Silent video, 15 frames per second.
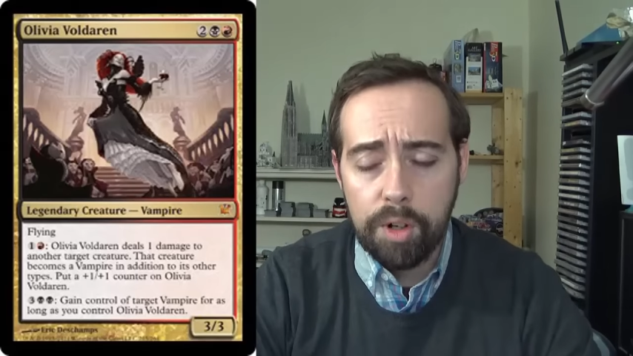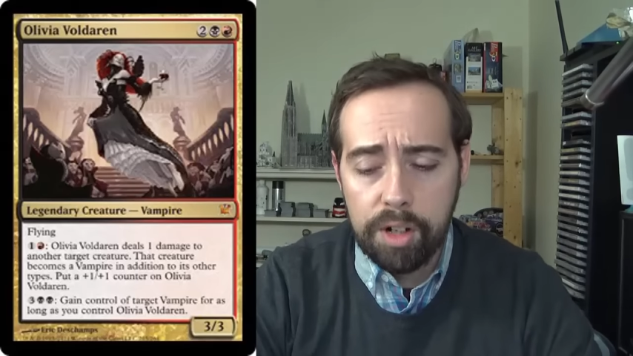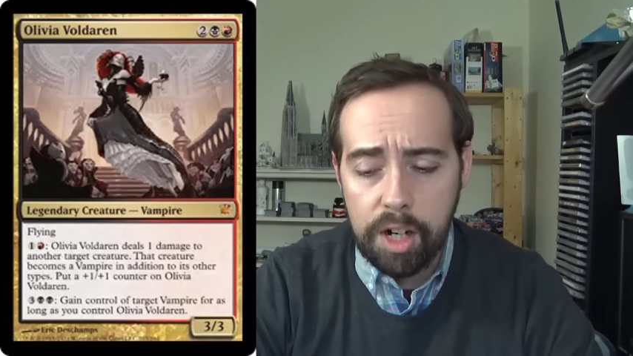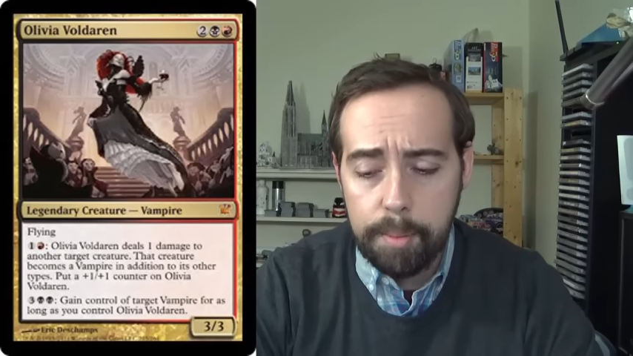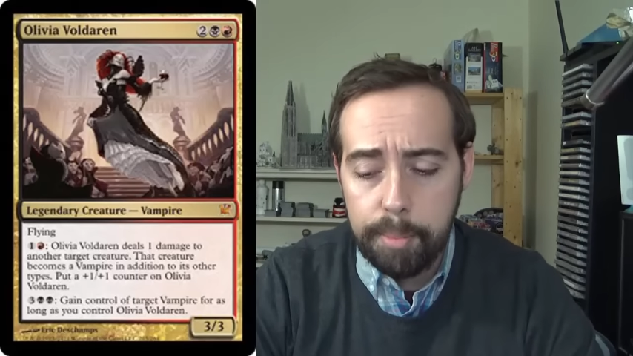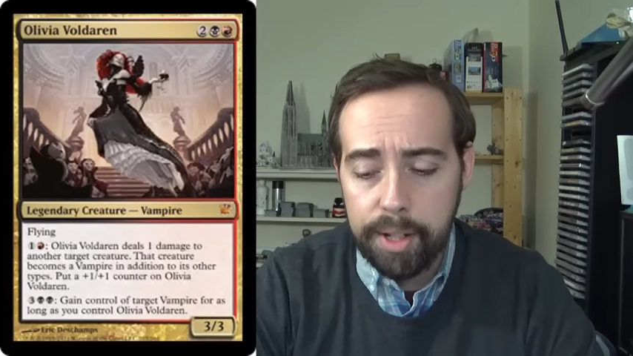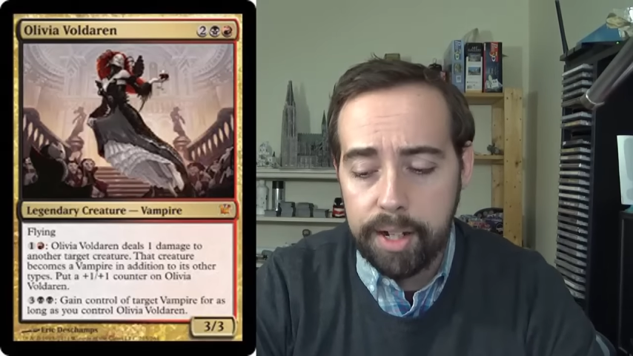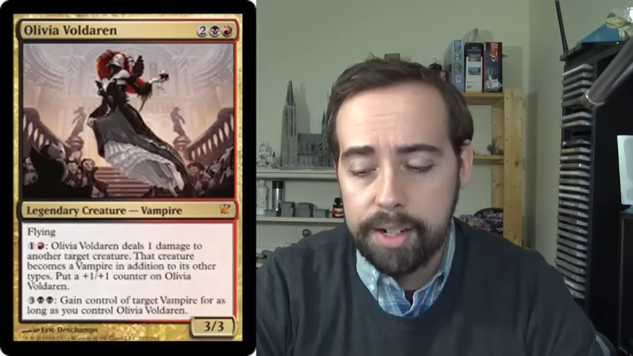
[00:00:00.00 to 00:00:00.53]

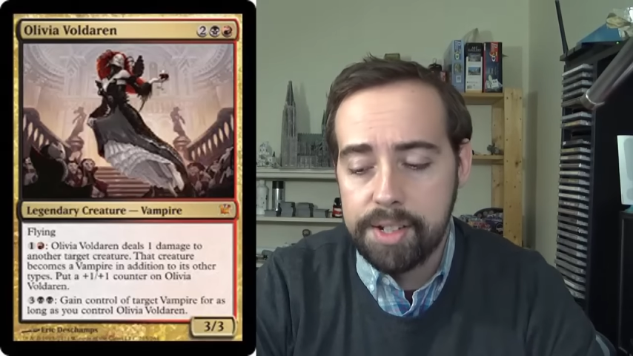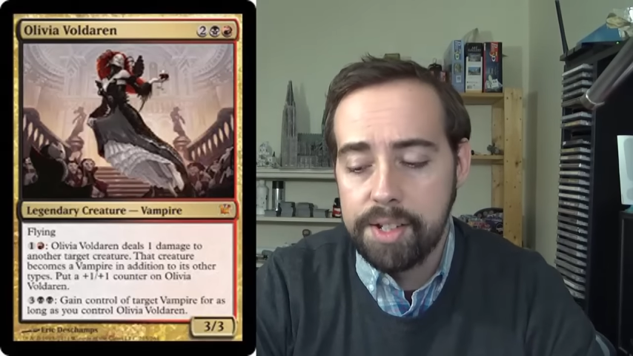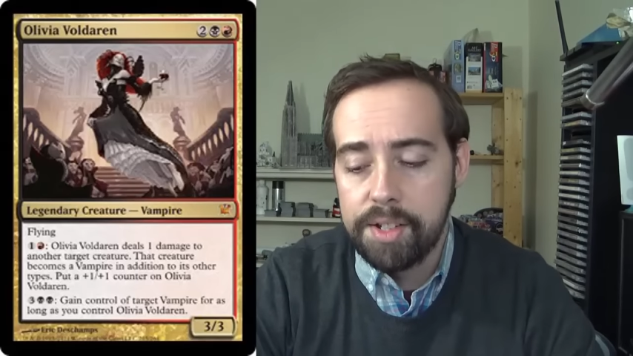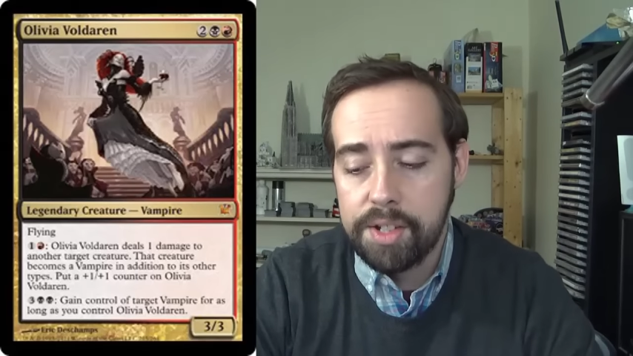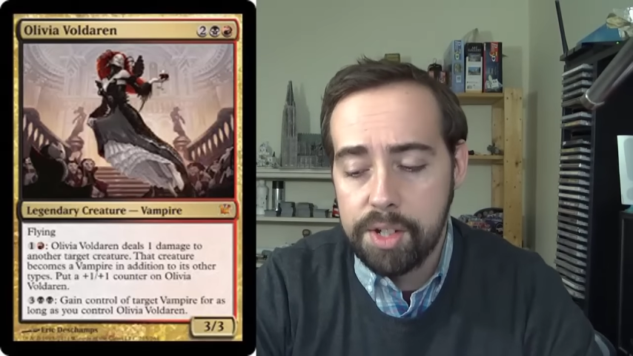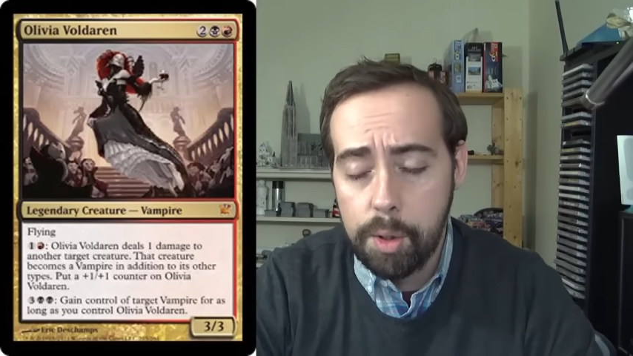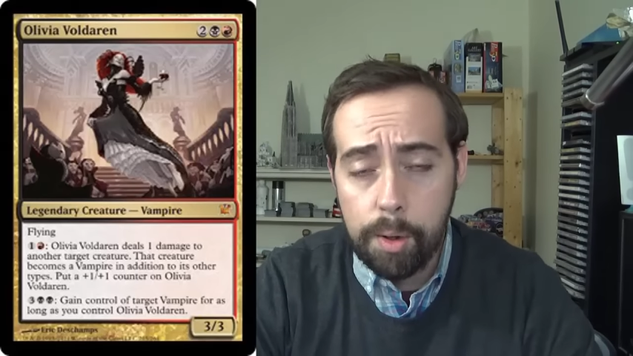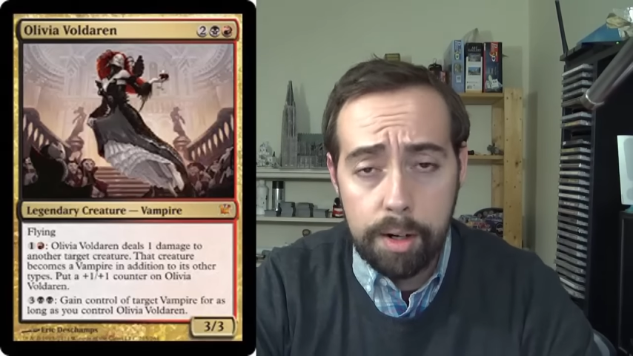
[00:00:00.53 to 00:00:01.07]
complex. It's
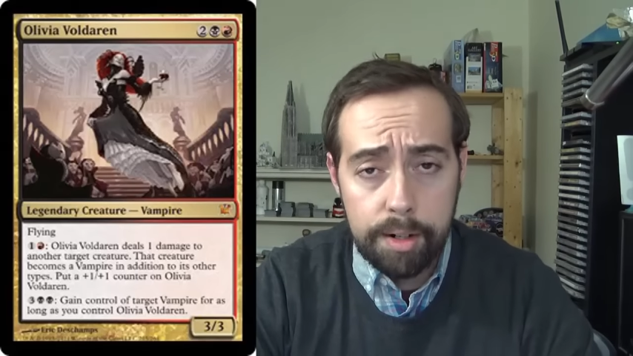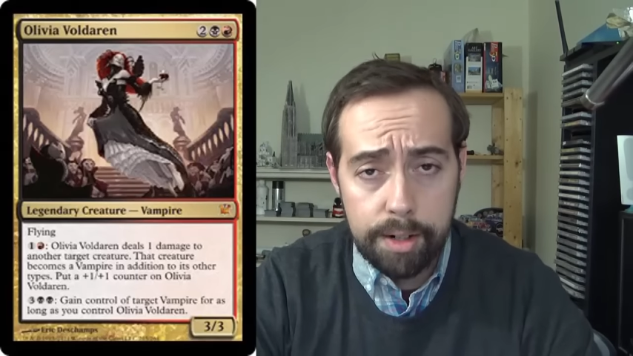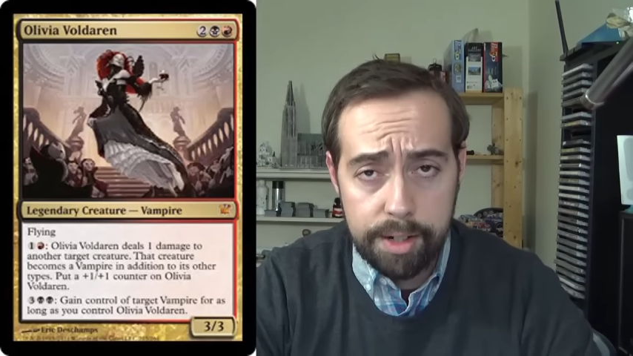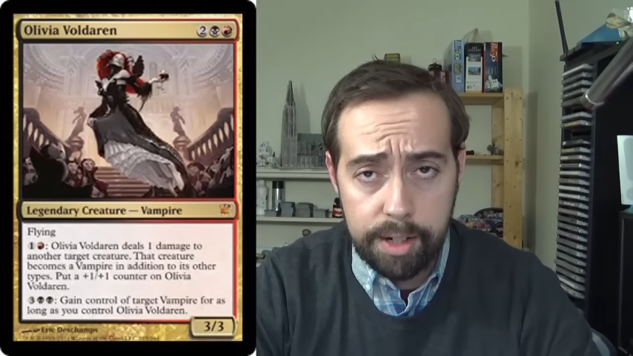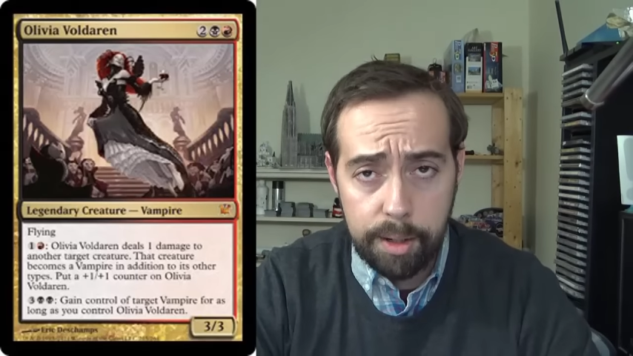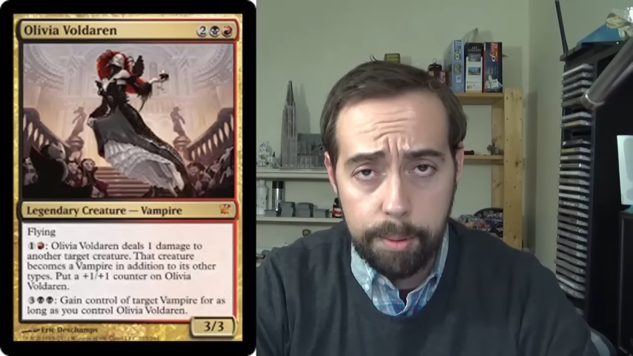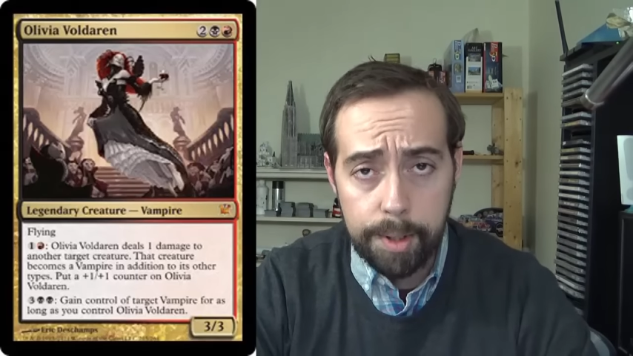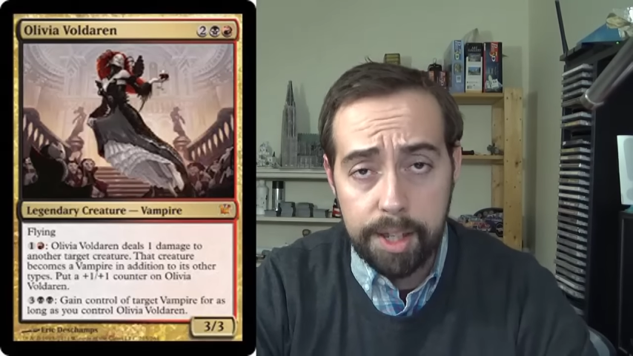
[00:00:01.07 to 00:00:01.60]
so hard to
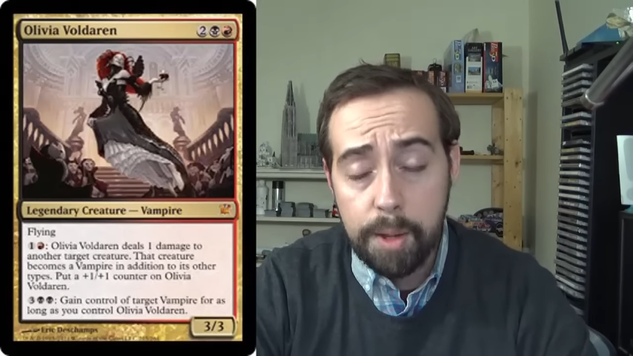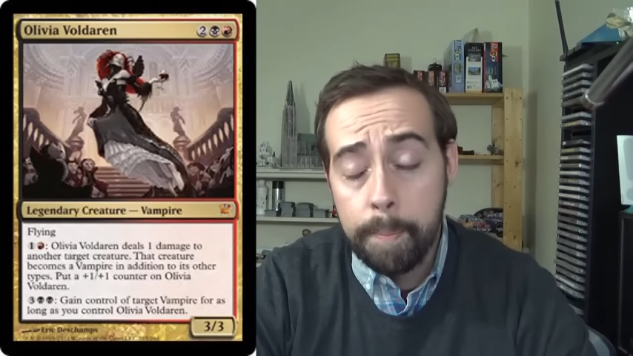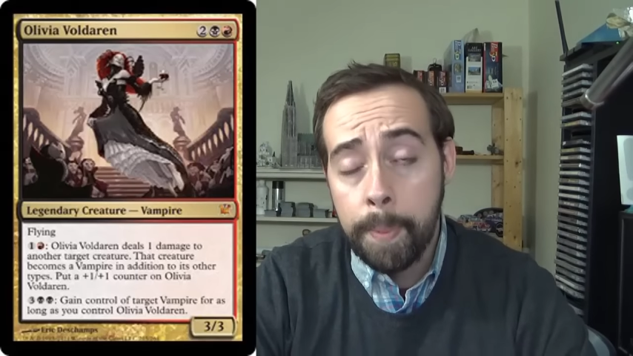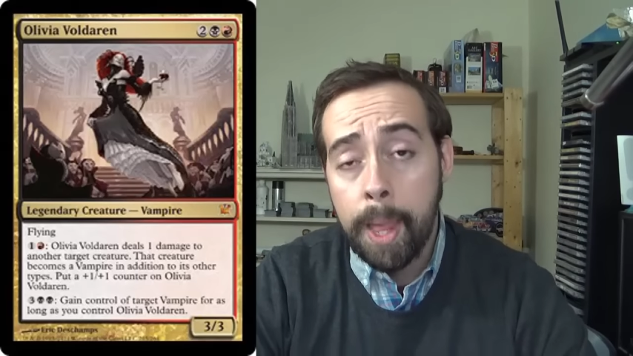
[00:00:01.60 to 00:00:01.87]
deal with.